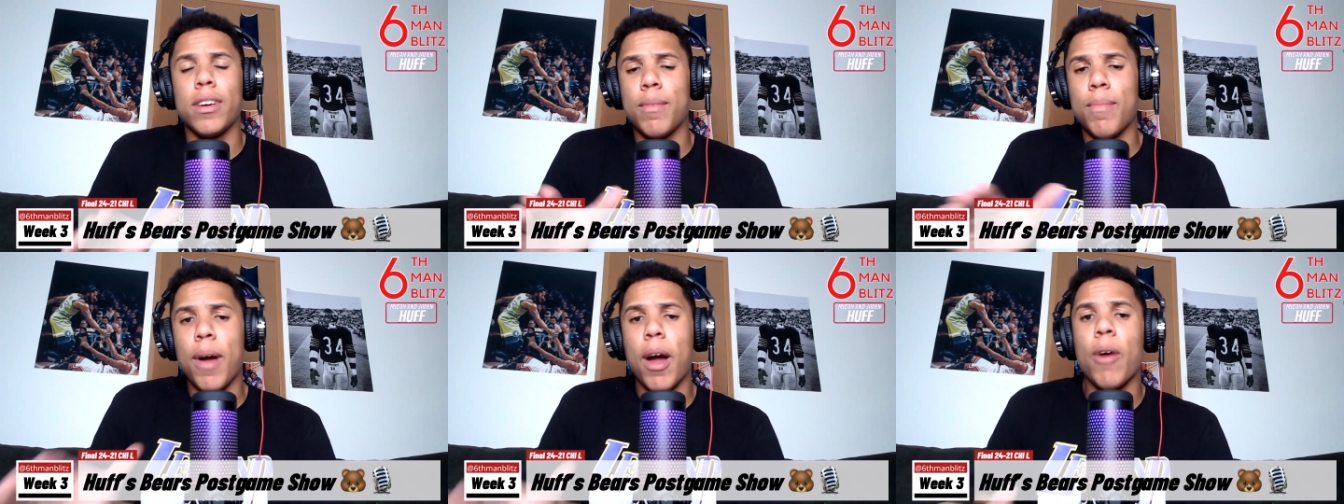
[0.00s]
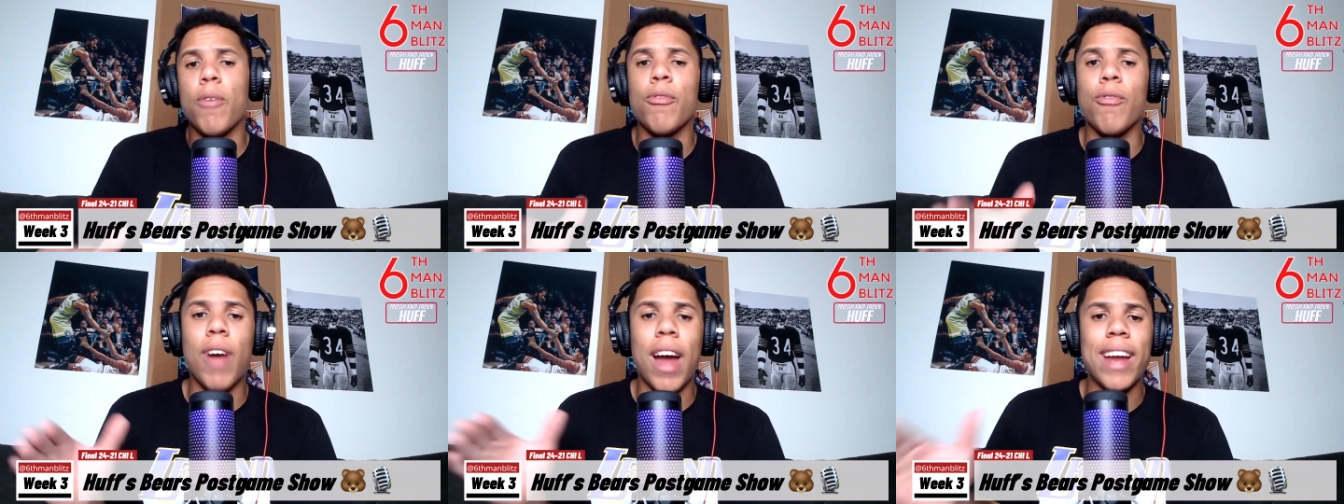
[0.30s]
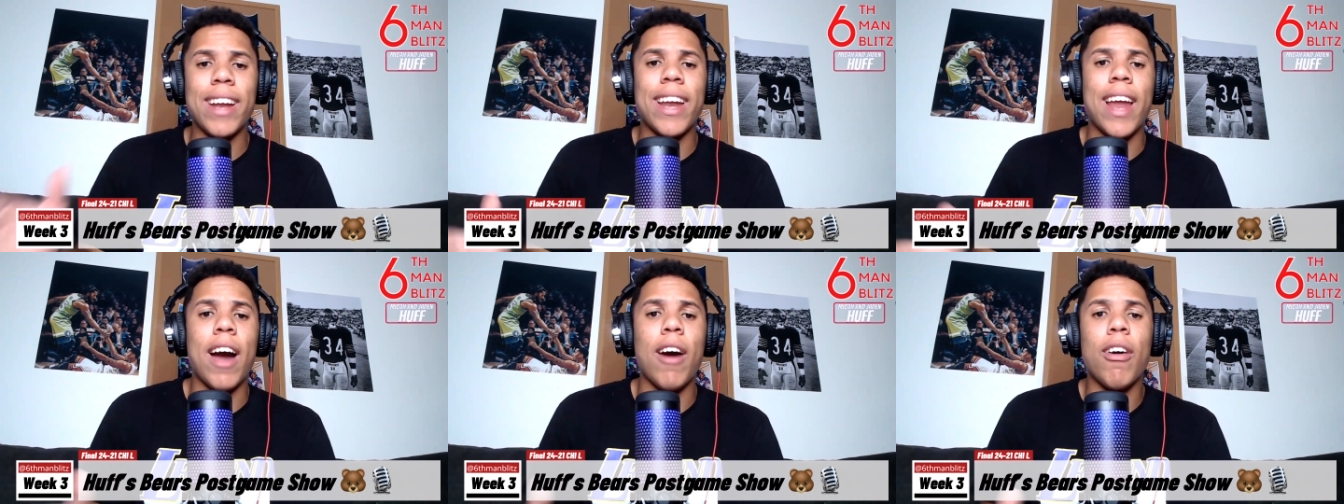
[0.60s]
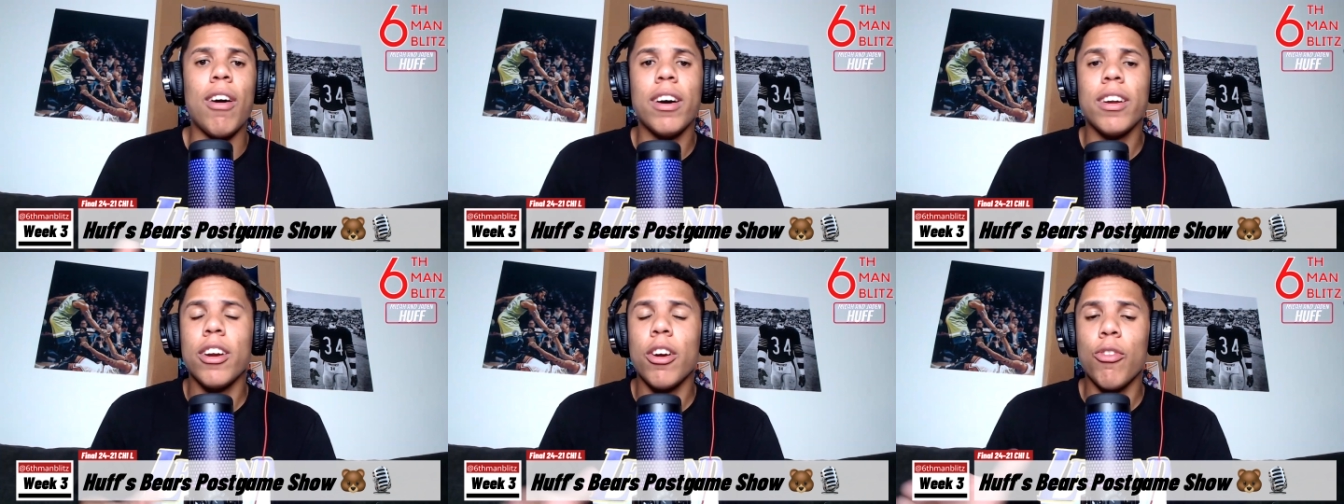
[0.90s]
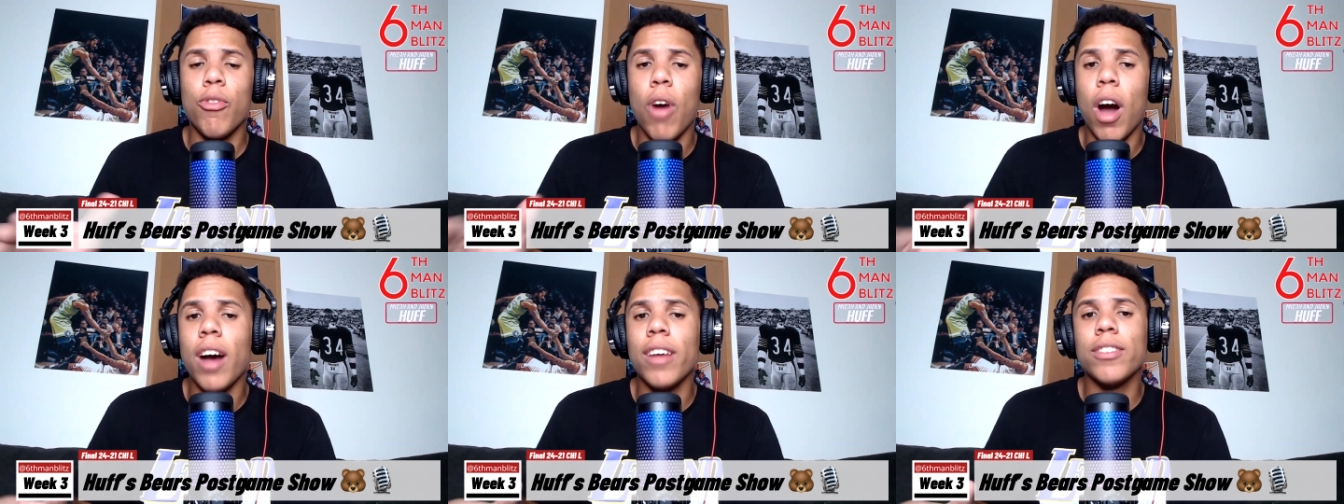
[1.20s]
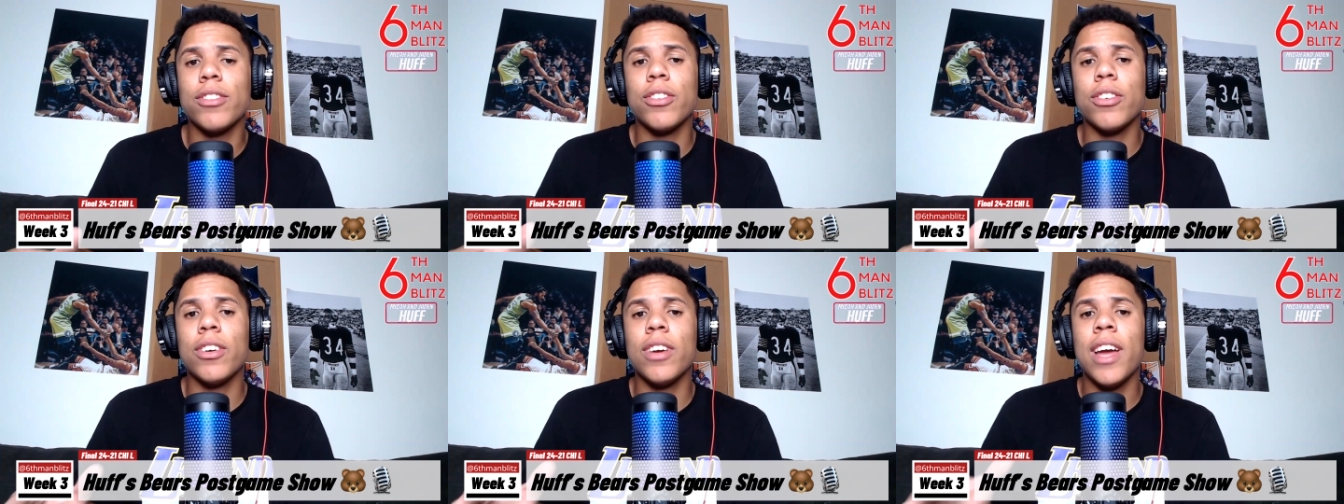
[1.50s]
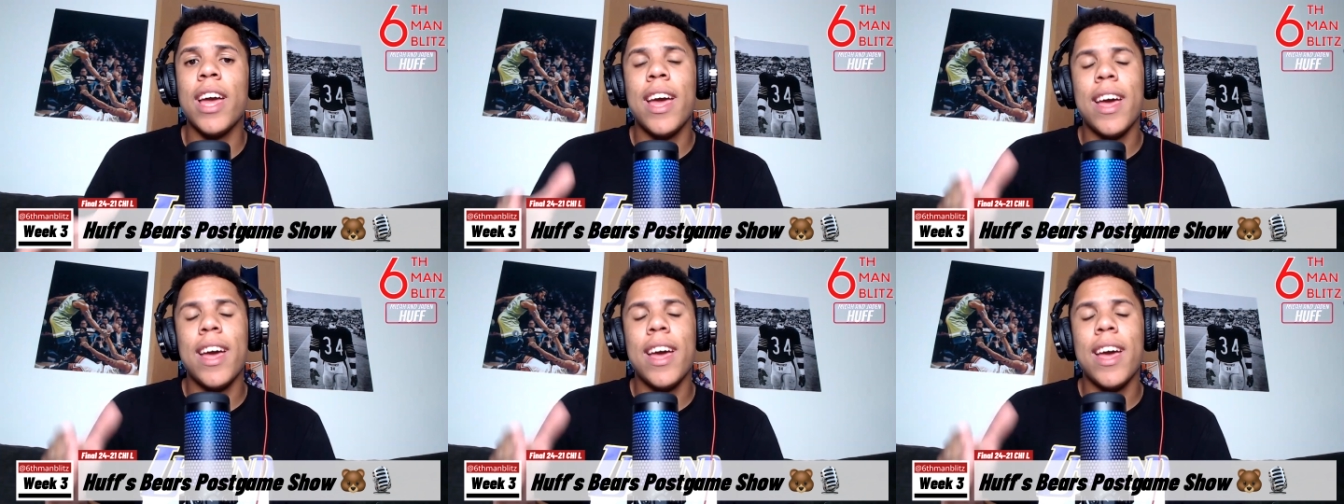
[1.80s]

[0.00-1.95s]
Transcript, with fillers: about right now on our roster